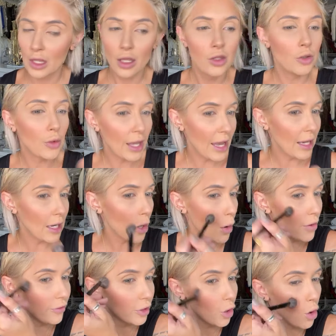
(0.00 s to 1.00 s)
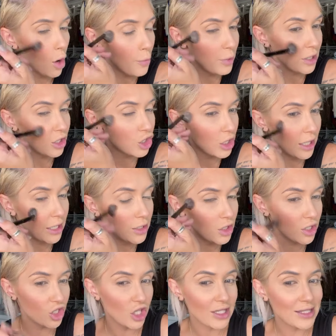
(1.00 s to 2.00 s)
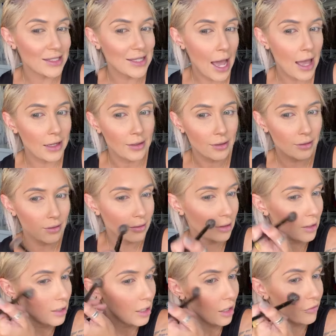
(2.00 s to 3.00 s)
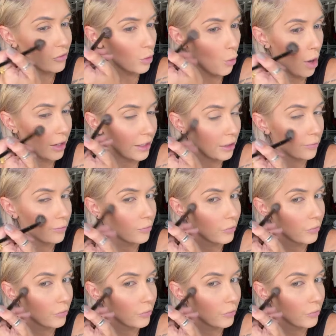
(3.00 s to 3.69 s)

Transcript: You can, however, go up in a shade to the shade Satin if you're wanting.